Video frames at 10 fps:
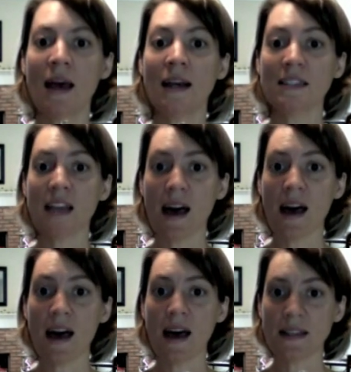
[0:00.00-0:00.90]
Ta
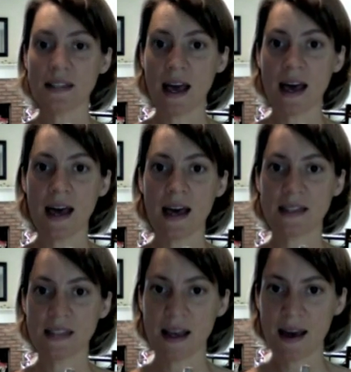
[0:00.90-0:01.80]
ta
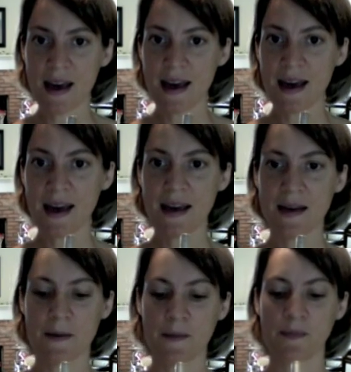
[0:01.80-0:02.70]
ta.
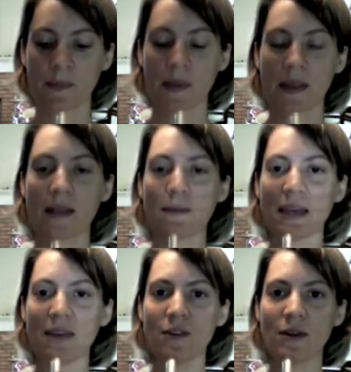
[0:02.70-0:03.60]
Now let me
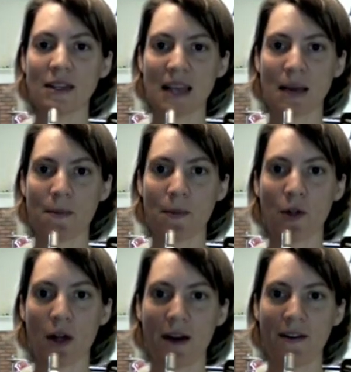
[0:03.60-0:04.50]
give you an example
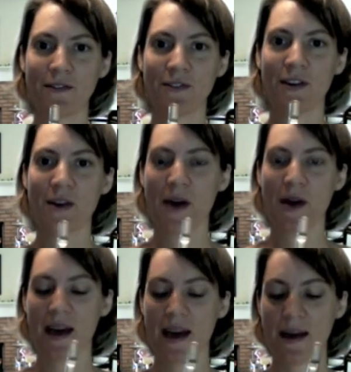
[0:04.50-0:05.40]
of
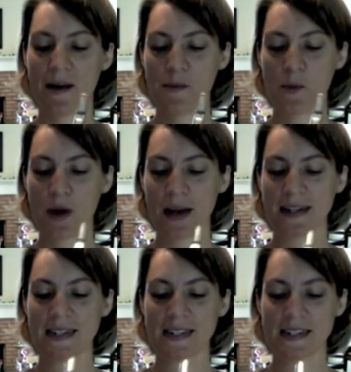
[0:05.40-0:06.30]

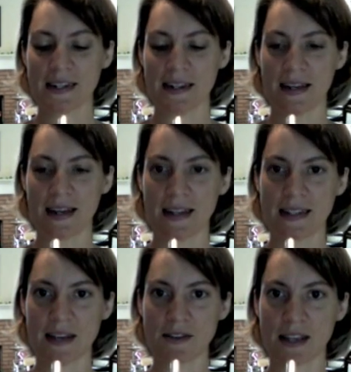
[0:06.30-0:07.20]
what it
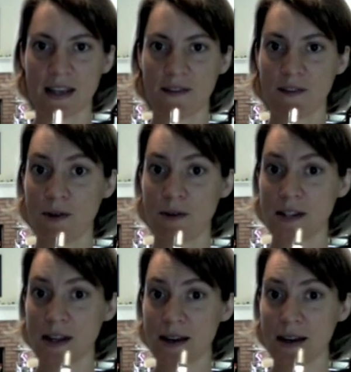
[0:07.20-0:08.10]
sounds like if you don't
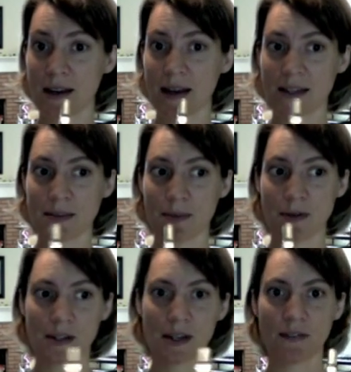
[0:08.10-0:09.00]
tongue as opposed
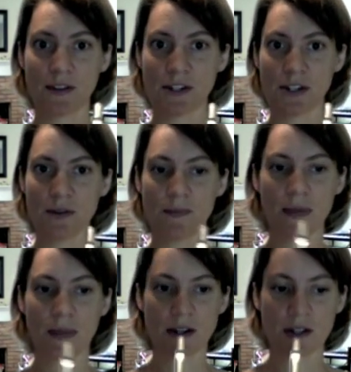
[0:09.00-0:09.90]
to if you do.
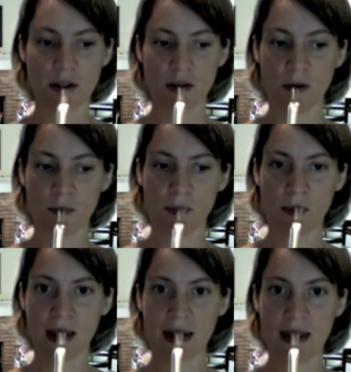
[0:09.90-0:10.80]
Here's a little
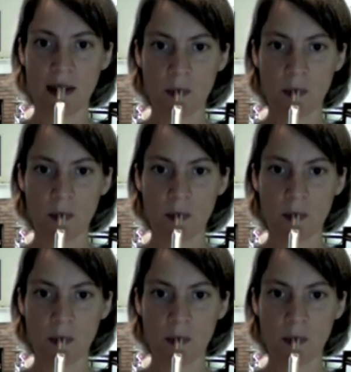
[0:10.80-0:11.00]
melody.